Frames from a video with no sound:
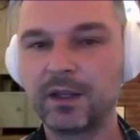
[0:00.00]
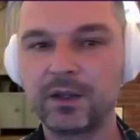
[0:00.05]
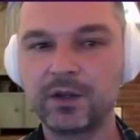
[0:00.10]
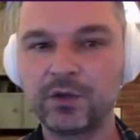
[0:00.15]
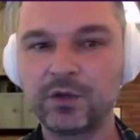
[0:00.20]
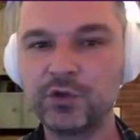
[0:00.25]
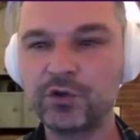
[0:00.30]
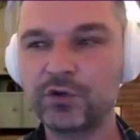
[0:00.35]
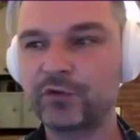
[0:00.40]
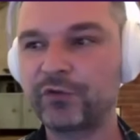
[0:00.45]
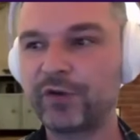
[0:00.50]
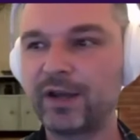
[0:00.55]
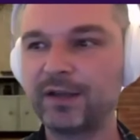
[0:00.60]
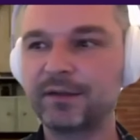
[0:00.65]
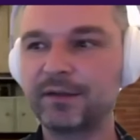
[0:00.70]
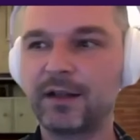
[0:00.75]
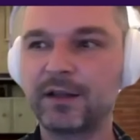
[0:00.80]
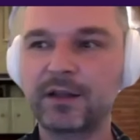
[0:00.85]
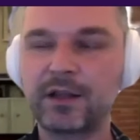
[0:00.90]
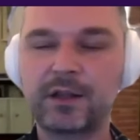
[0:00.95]
You
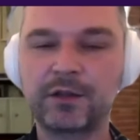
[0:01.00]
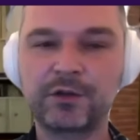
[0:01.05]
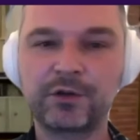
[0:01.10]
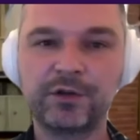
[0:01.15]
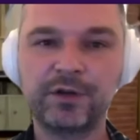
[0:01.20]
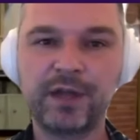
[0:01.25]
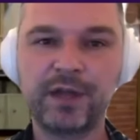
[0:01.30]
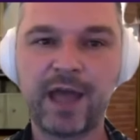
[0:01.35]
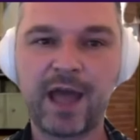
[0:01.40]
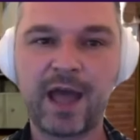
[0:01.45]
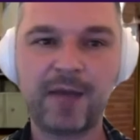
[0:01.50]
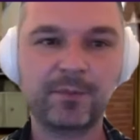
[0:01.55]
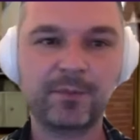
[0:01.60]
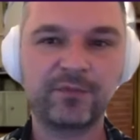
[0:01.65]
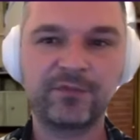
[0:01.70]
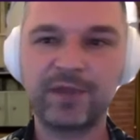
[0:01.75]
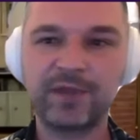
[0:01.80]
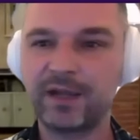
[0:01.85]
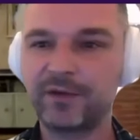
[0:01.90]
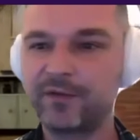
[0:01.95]
create Algolia app.
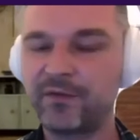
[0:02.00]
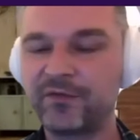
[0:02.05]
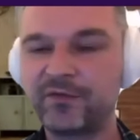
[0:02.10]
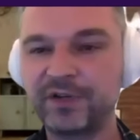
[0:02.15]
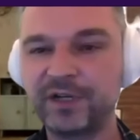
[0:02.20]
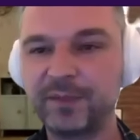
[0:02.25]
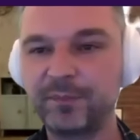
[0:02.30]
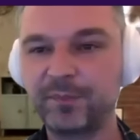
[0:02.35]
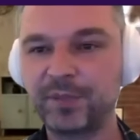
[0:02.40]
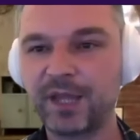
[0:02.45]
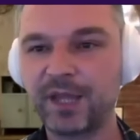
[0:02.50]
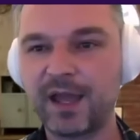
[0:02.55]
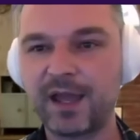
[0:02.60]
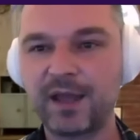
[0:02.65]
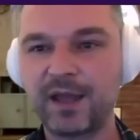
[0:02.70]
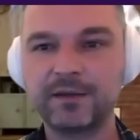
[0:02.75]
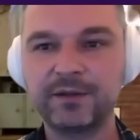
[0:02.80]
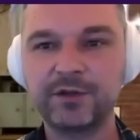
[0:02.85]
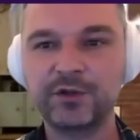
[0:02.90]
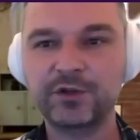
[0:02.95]
They have a free
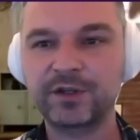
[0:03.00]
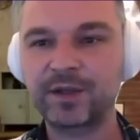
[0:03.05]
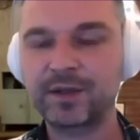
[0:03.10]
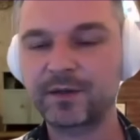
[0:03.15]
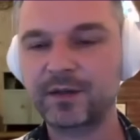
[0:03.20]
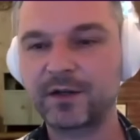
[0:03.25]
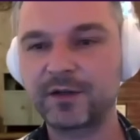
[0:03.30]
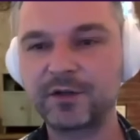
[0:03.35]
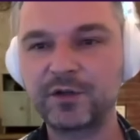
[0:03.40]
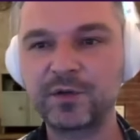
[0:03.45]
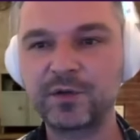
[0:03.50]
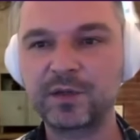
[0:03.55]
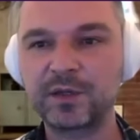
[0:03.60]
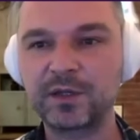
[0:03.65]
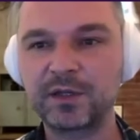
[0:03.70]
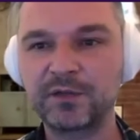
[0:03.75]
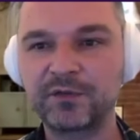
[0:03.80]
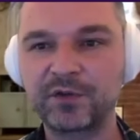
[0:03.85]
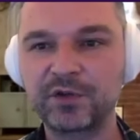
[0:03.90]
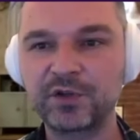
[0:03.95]
plan. You can start using
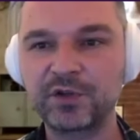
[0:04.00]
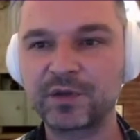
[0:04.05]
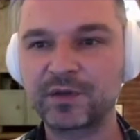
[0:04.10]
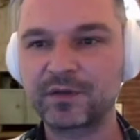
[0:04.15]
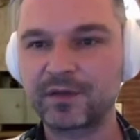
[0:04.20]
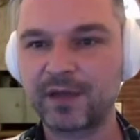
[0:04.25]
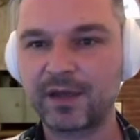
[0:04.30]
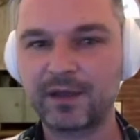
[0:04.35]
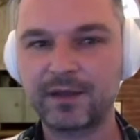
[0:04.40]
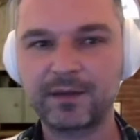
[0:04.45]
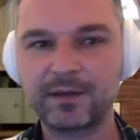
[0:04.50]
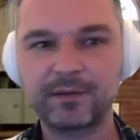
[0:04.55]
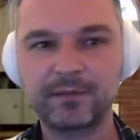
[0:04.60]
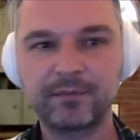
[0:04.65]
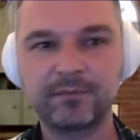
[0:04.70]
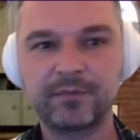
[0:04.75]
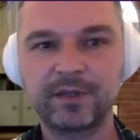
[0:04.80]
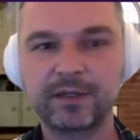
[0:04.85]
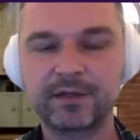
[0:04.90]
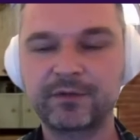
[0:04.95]
it for your sites
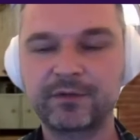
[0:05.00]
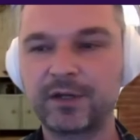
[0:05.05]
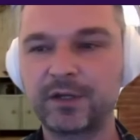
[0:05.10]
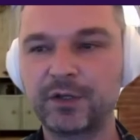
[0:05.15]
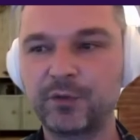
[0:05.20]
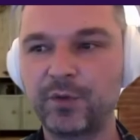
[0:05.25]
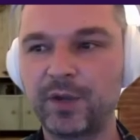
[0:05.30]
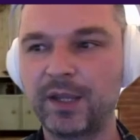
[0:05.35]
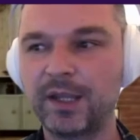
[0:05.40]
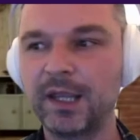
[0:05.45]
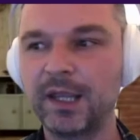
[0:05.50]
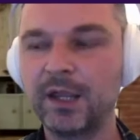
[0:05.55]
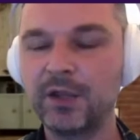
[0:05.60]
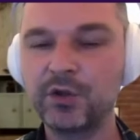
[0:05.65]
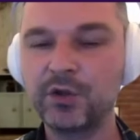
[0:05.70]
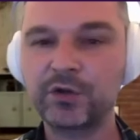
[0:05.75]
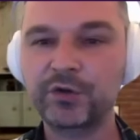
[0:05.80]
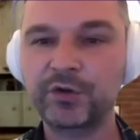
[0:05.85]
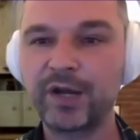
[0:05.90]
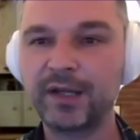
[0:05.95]
like right away.
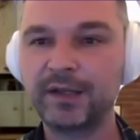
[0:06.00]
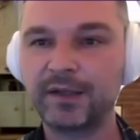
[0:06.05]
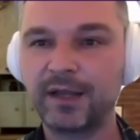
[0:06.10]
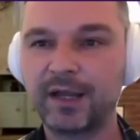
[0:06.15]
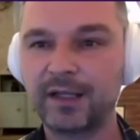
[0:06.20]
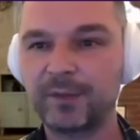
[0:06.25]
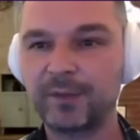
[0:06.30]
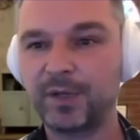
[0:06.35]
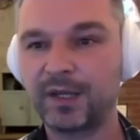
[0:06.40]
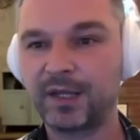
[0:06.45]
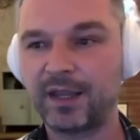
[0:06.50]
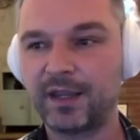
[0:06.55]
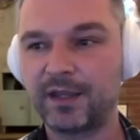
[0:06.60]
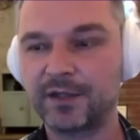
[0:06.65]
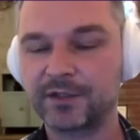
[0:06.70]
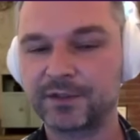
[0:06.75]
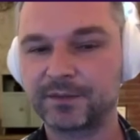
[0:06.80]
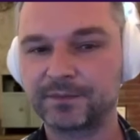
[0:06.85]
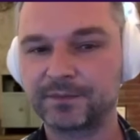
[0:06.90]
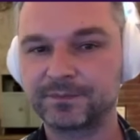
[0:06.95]
You create an
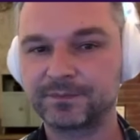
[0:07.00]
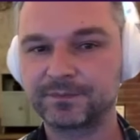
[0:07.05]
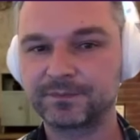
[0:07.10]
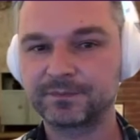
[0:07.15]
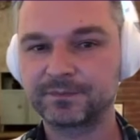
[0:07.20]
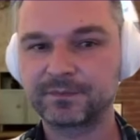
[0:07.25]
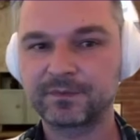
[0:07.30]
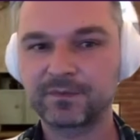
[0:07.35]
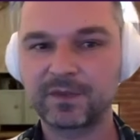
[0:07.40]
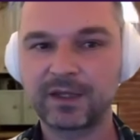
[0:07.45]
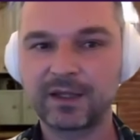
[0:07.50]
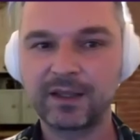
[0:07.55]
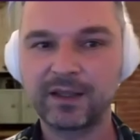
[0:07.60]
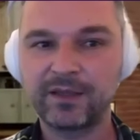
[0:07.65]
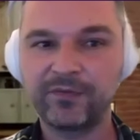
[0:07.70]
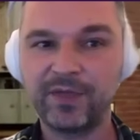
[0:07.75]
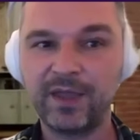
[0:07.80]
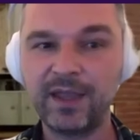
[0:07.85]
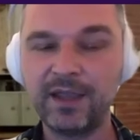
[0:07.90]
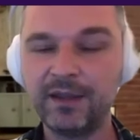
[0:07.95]
application.
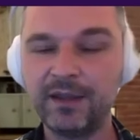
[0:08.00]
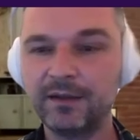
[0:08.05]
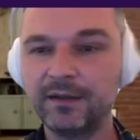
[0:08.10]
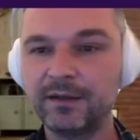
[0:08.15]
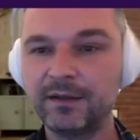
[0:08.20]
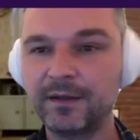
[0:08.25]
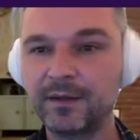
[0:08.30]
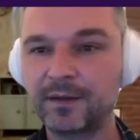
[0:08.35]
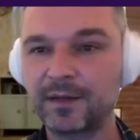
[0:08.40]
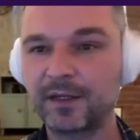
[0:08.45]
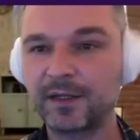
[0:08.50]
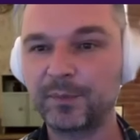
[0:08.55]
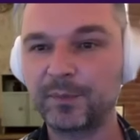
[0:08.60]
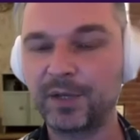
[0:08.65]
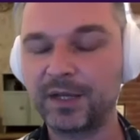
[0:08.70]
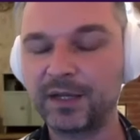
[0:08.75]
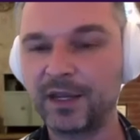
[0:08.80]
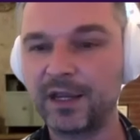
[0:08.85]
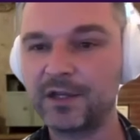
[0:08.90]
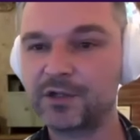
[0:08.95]
Then inside the
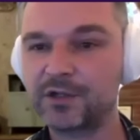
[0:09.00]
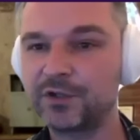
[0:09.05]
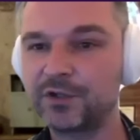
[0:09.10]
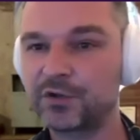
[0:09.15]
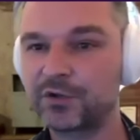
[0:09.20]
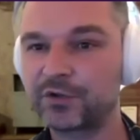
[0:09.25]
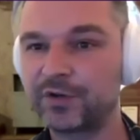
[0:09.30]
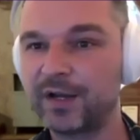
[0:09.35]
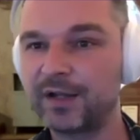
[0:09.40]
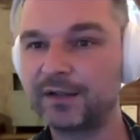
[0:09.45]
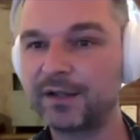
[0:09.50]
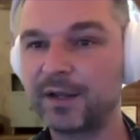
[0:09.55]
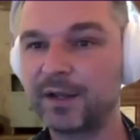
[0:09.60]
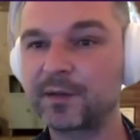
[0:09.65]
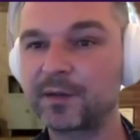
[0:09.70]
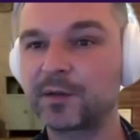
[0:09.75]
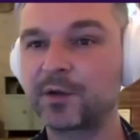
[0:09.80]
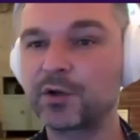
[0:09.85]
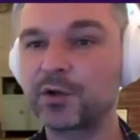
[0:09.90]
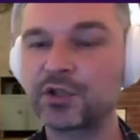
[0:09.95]
application, you create a
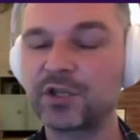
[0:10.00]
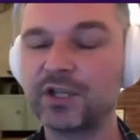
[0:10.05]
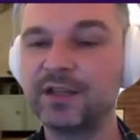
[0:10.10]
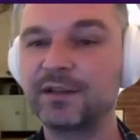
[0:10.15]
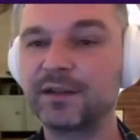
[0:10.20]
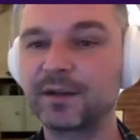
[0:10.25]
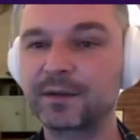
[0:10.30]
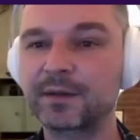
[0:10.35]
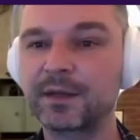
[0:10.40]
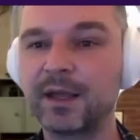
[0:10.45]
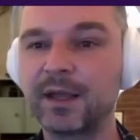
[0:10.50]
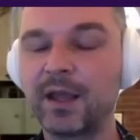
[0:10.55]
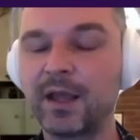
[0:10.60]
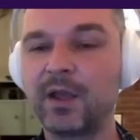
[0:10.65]
search index.